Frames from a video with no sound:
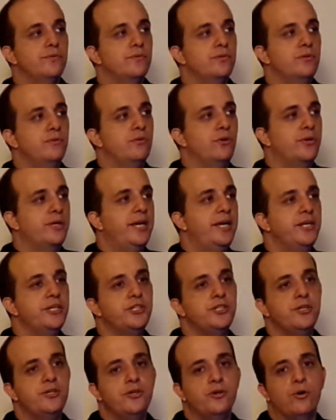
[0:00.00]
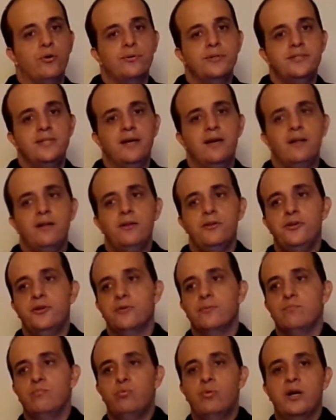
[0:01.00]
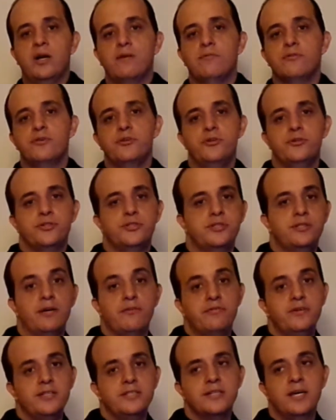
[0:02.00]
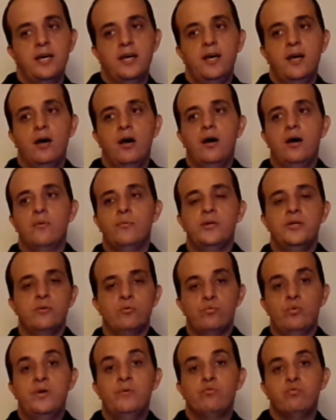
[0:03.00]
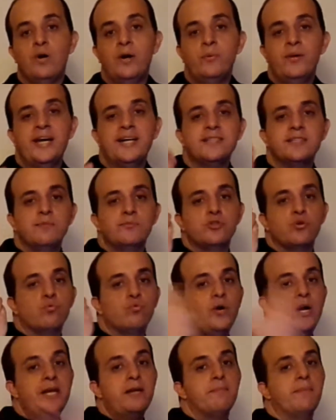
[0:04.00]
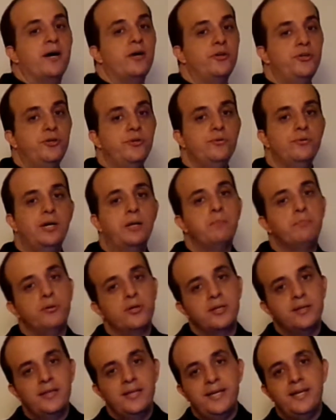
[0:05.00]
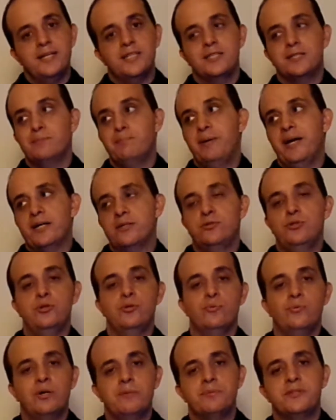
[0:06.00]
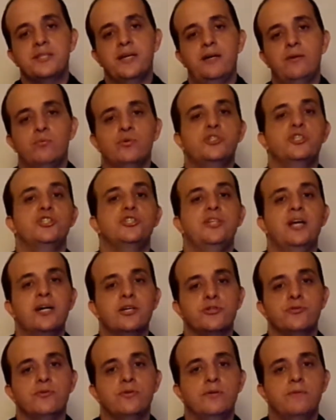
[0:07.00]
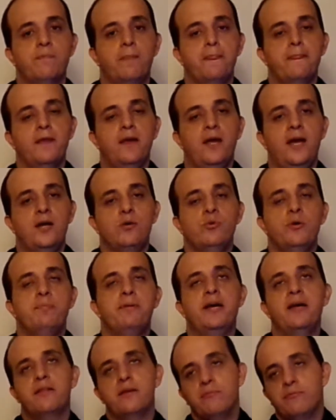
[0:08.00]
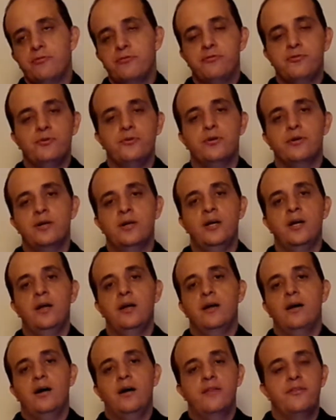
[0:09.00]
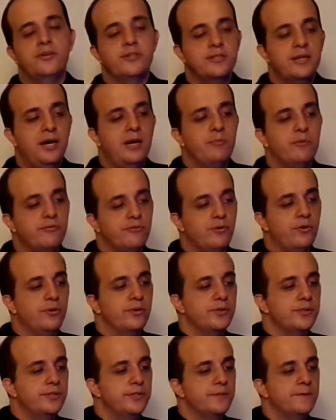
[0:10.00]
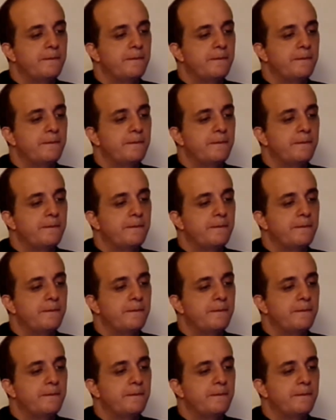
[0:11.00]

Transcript: location, your hotel, your whatever your stuff is. We ask them to write about you and put links back to your website, which is natural. And we pay them for their time, of course.